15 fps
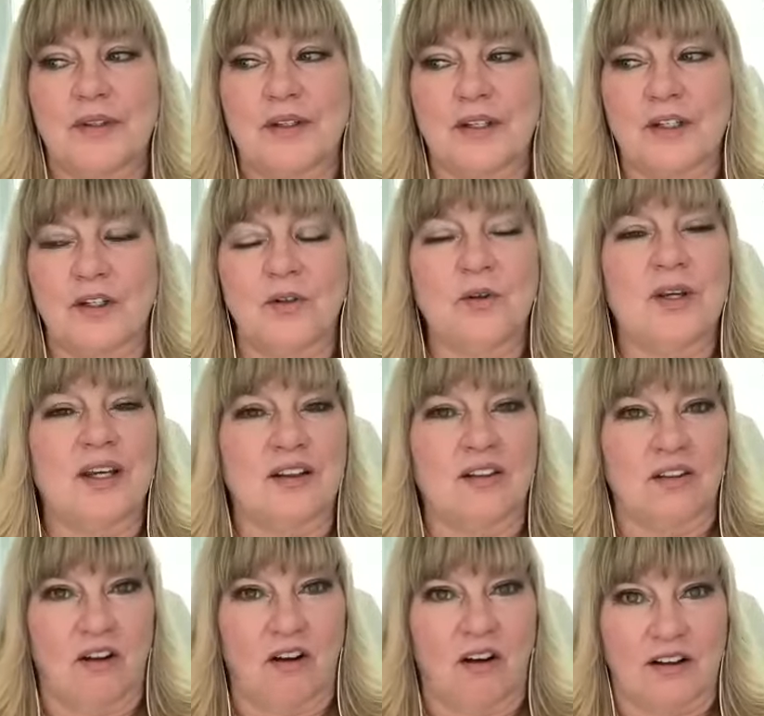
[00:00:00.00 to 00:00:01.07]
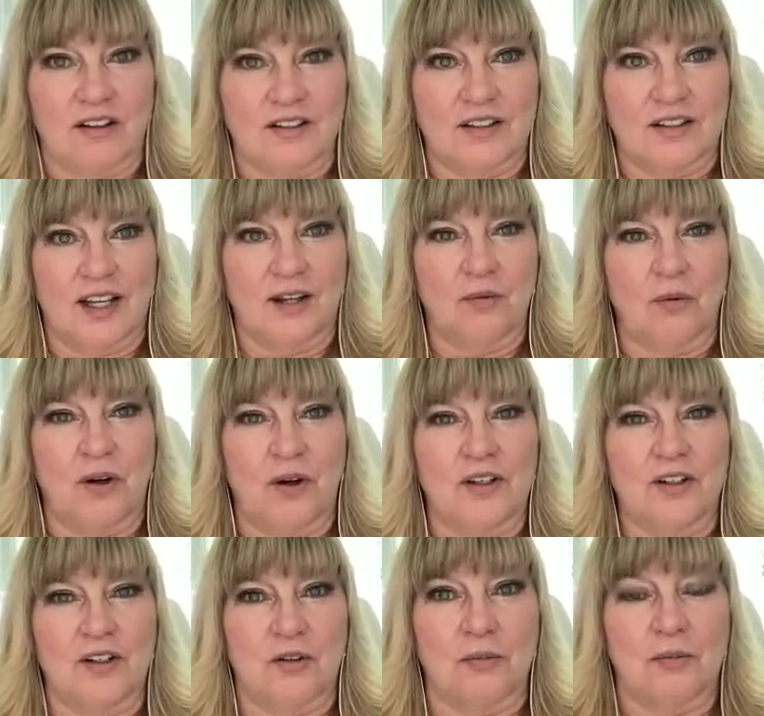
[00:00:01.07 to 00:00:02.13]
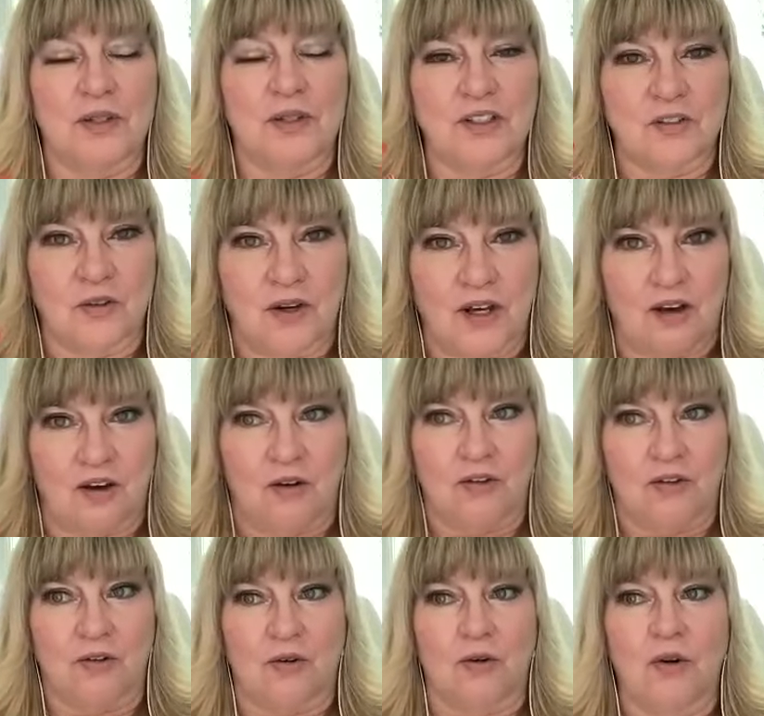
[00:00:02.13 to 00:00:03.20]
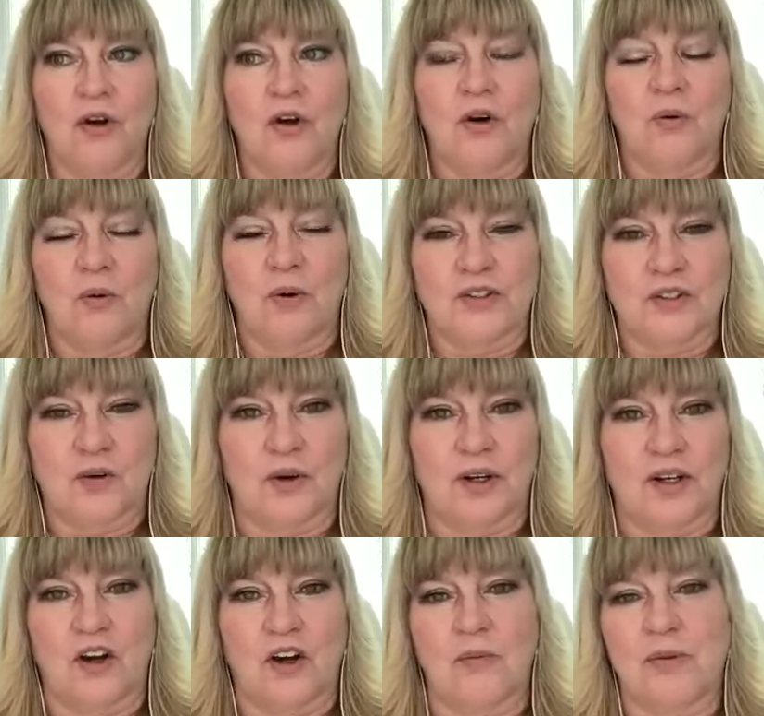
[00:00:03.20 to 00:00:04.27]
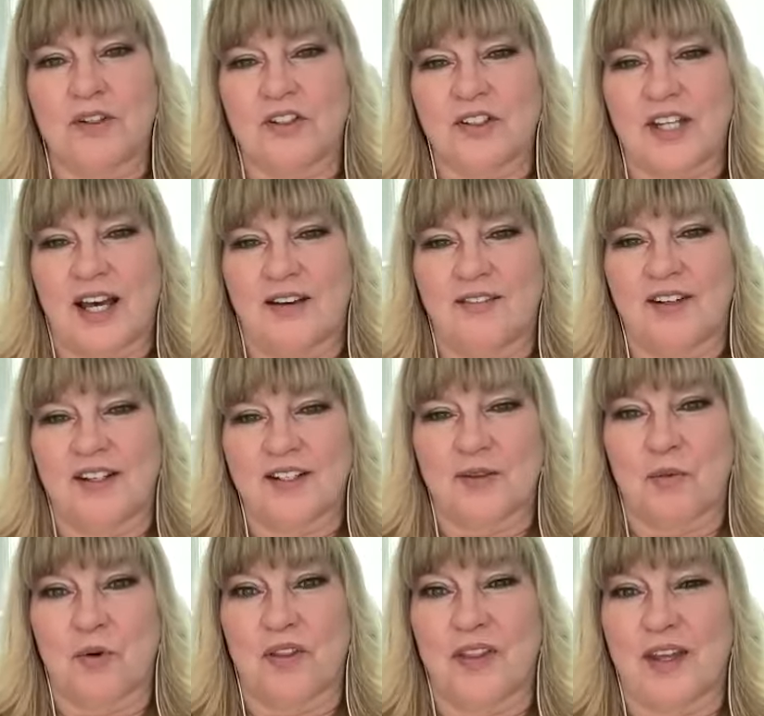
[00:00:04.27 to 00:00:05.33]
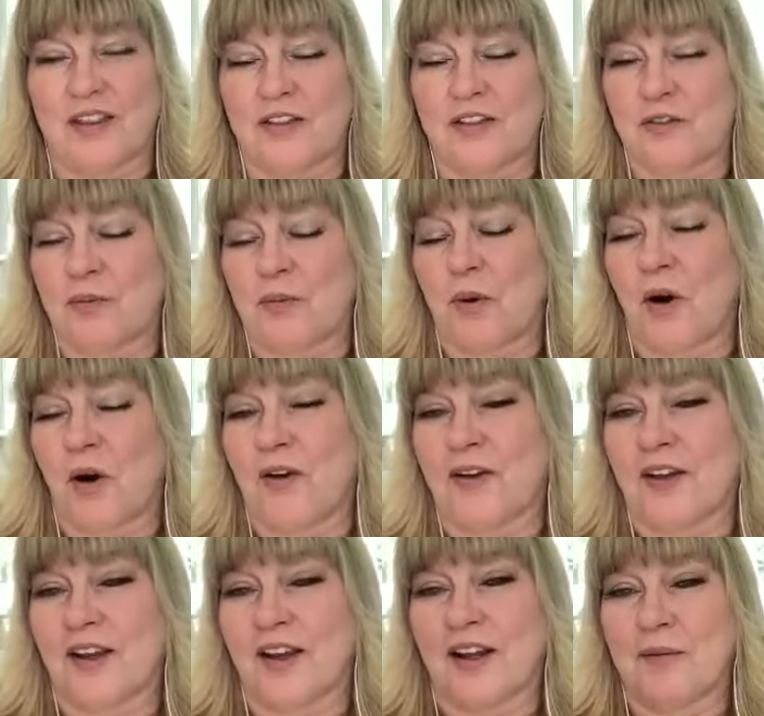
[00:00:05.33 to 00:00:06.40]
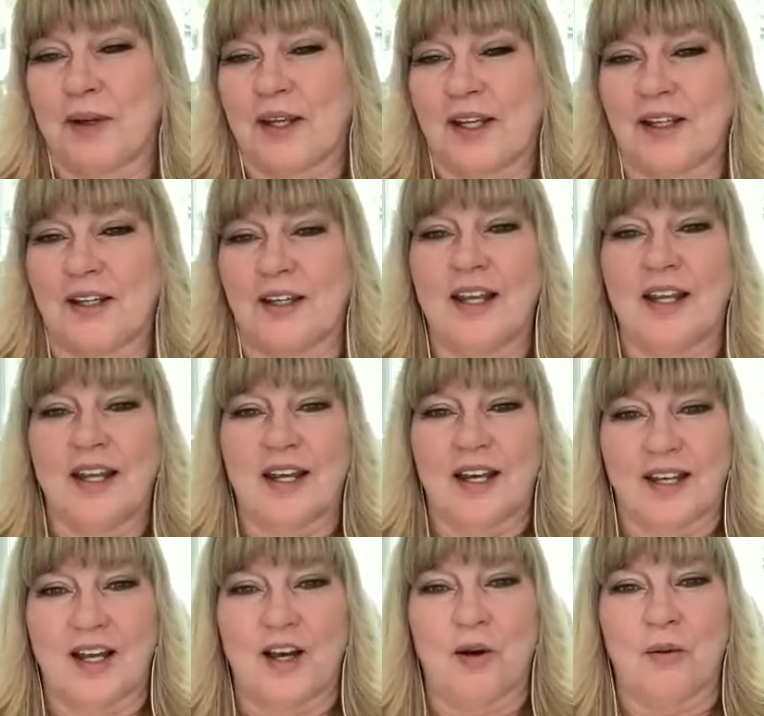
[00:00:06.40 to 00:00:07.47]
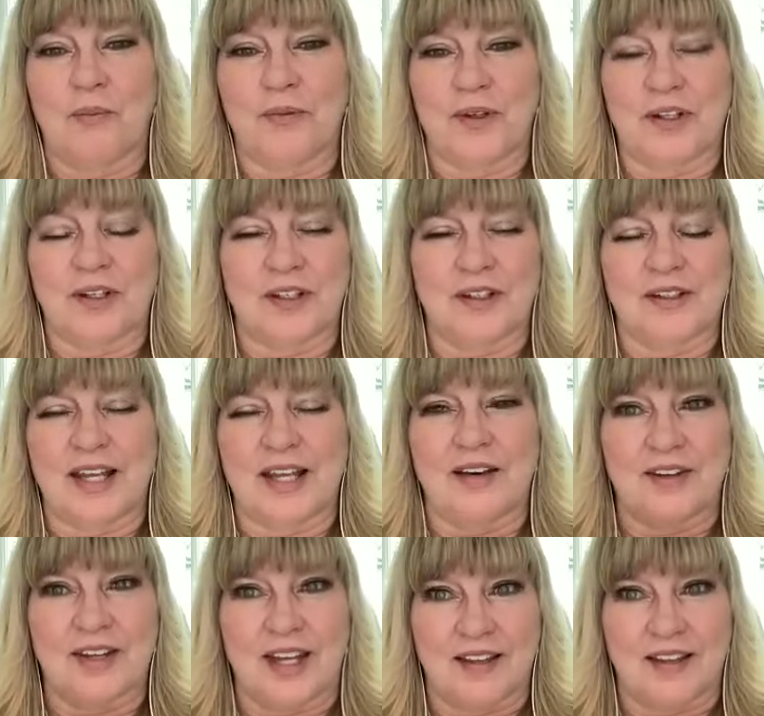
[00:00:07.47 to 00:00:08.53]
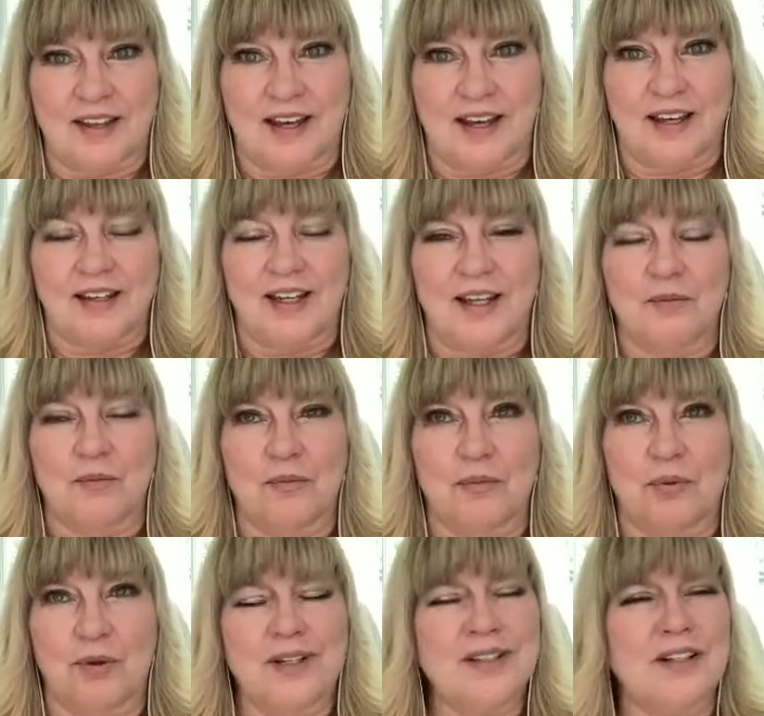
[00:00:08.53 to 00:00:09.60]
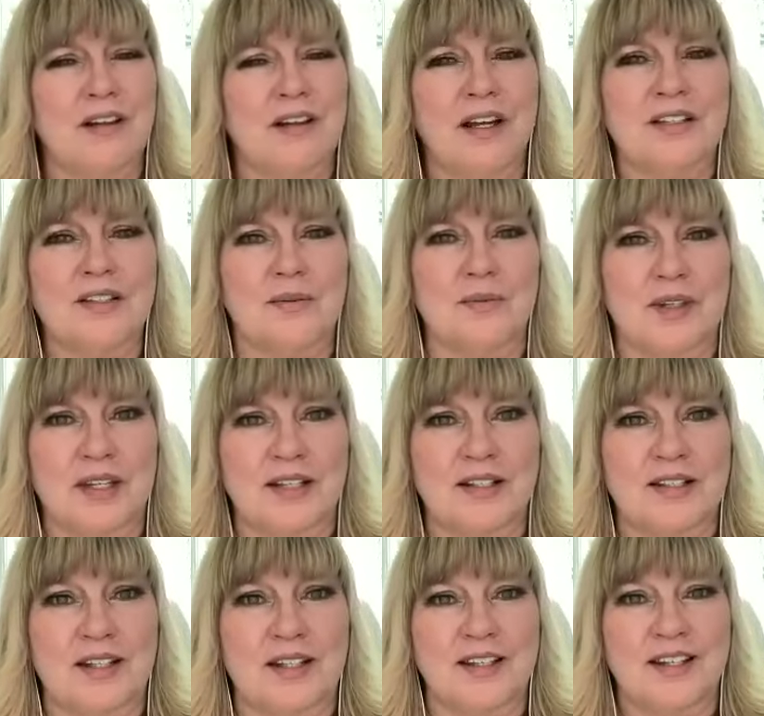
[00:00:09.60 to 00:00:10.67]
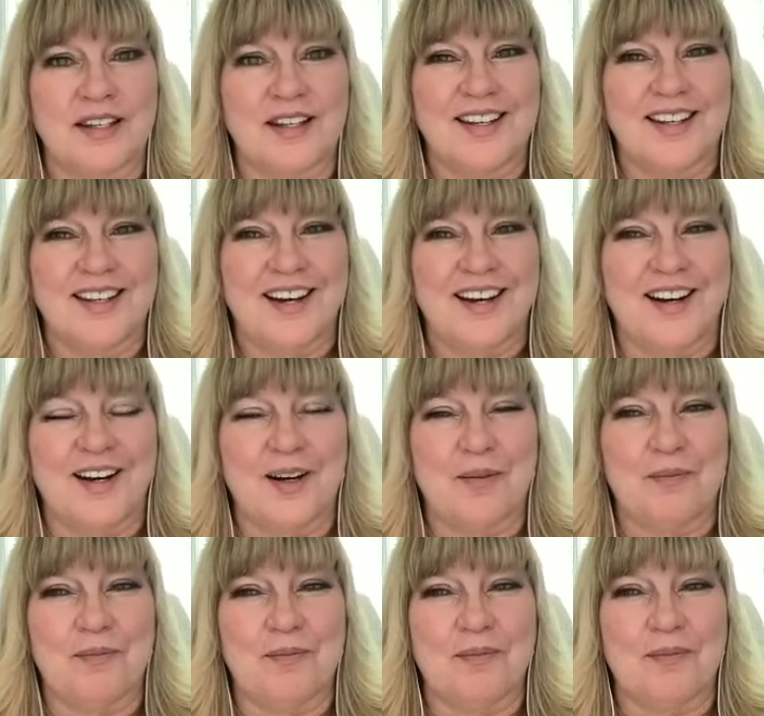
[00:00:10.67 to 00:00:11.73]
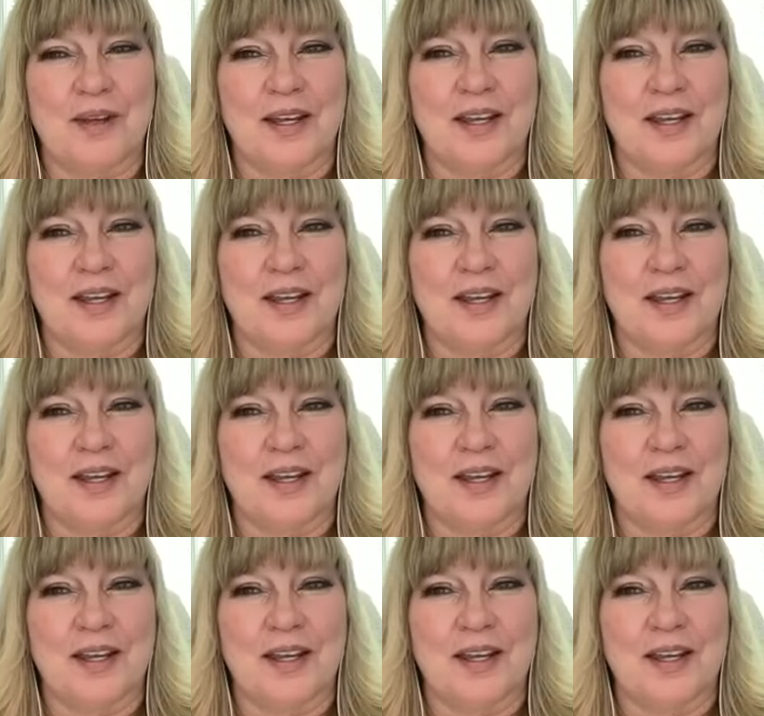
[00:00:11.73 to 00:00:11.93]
you get lost and what your mental health or what's going on but just having someone that third party can come in and help navigate that and bring to light some things that um,